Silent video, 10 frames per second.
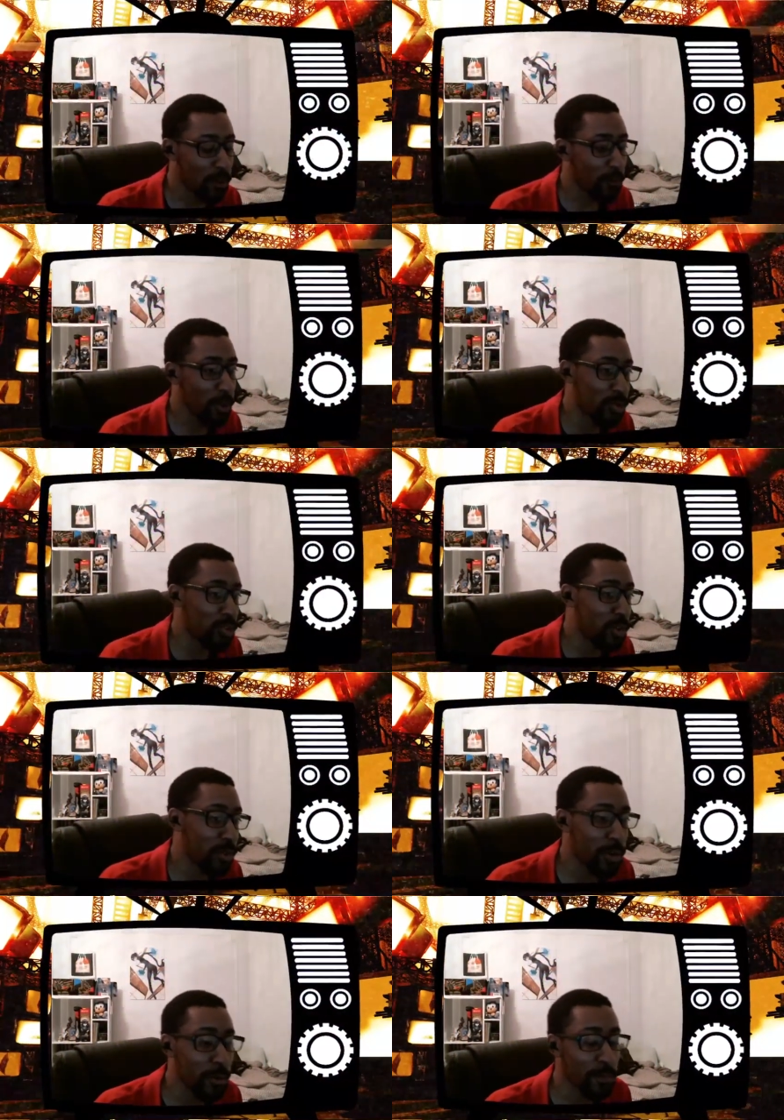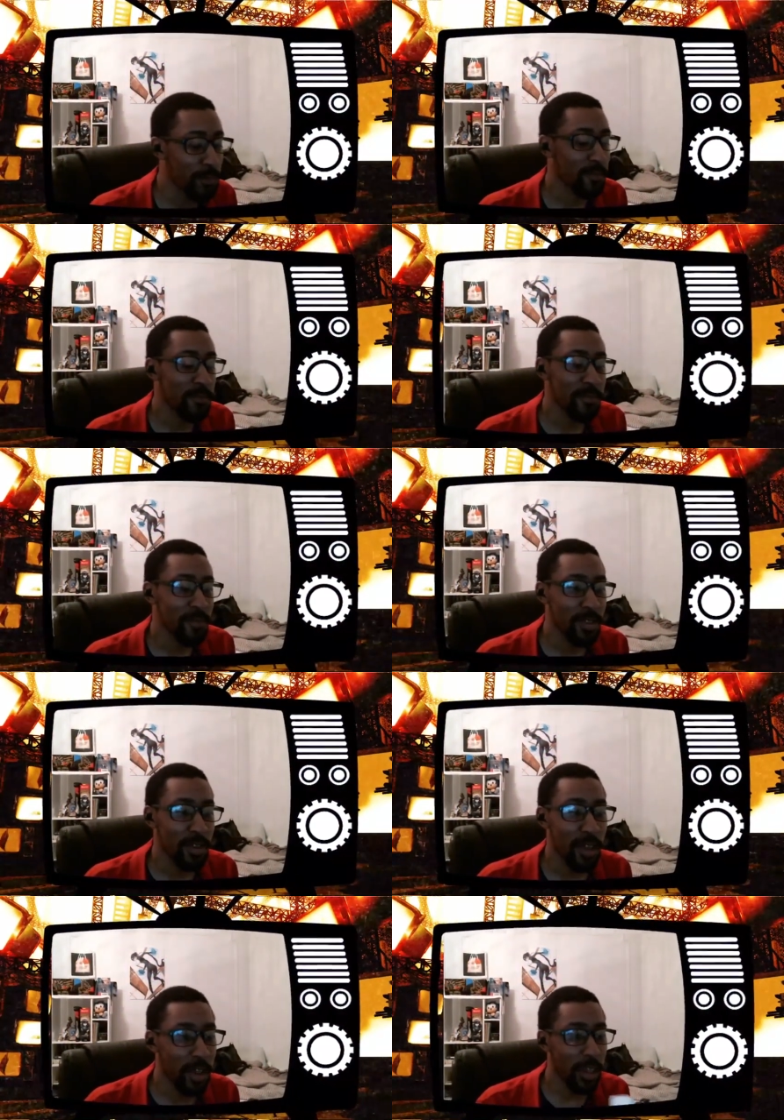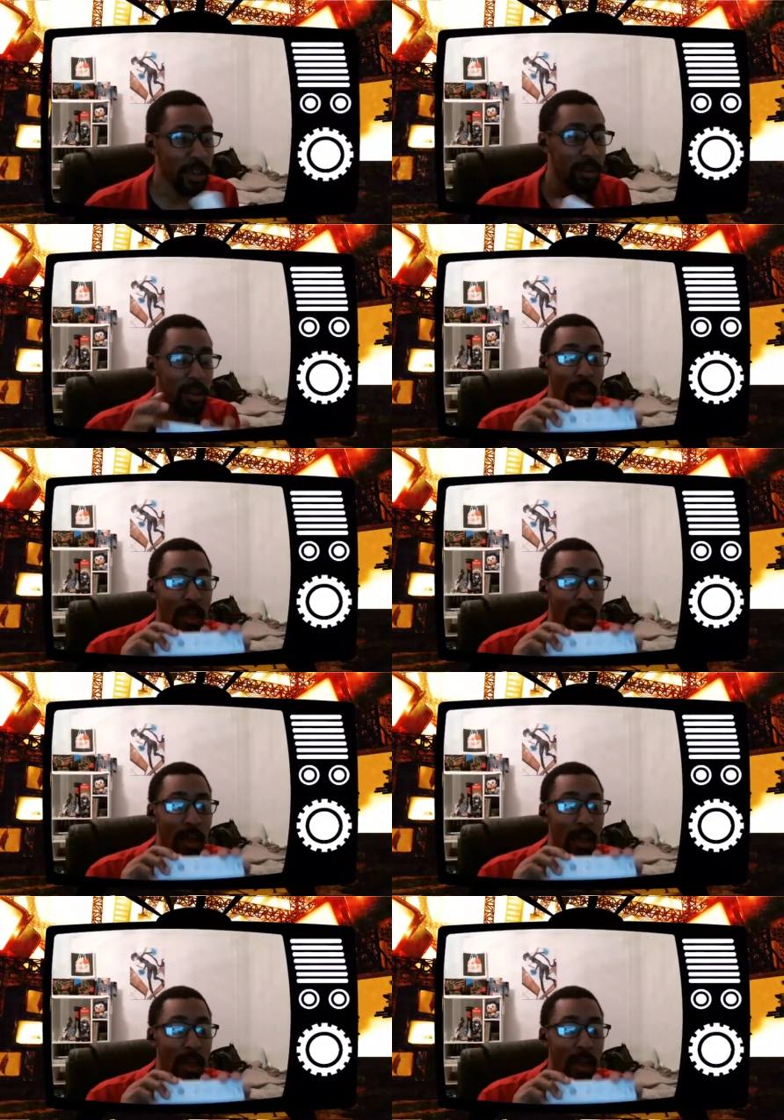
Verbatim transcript: for those who don't know, again,